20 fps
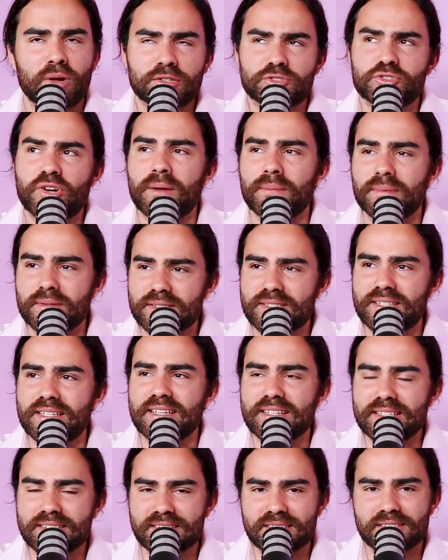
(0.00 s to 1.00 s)
troubled
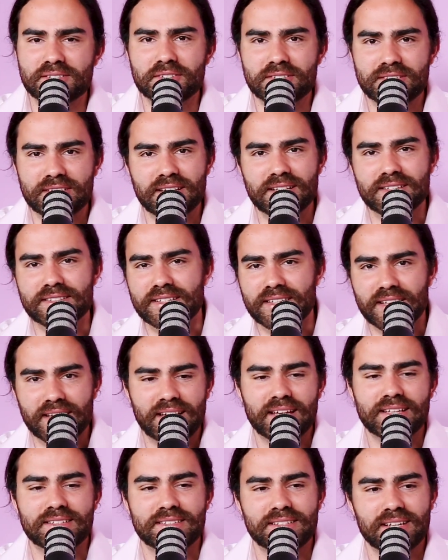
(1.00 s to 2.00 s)
teens into jails and they
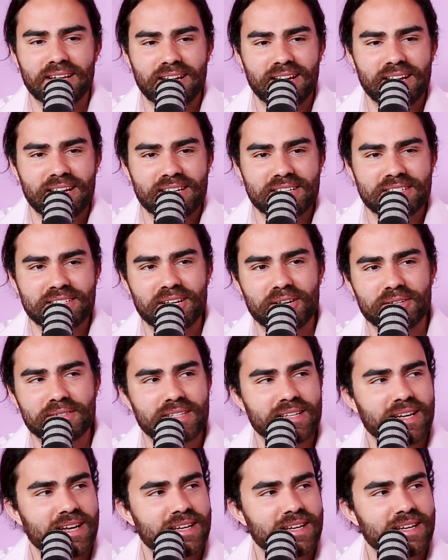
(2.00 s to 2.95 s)
get shouted at.